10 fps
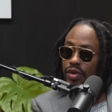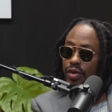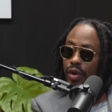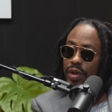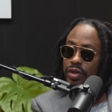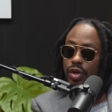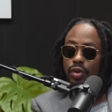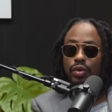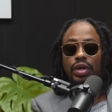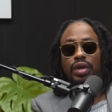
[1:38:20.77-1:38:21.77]
You know what I mean? So
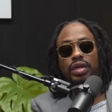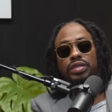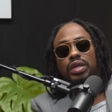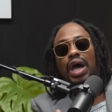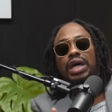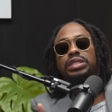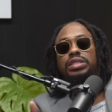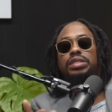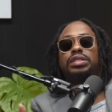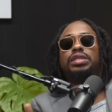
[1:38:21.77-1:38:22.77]
it's a conscious
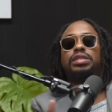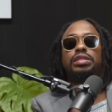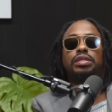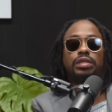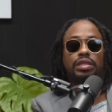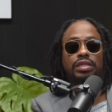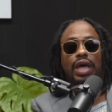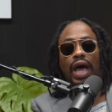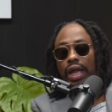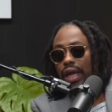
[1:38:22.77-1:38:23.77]
decision to
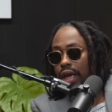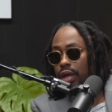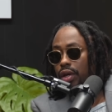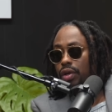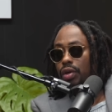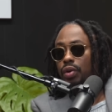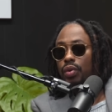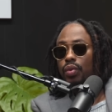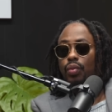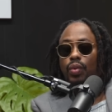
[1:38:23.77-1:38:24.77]
decide like
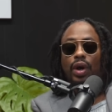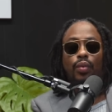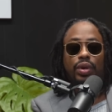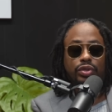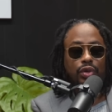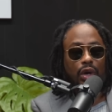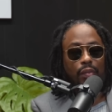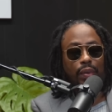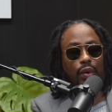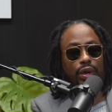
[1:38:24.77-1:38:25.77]
what I want to talk
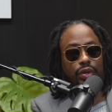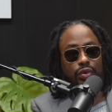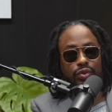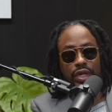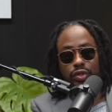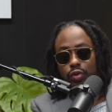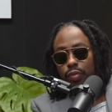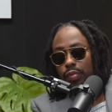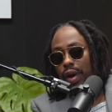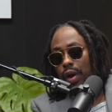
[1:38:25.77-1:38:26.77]
about and use that
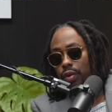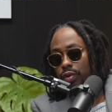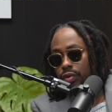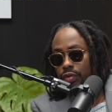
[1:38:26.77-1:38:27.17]
superpower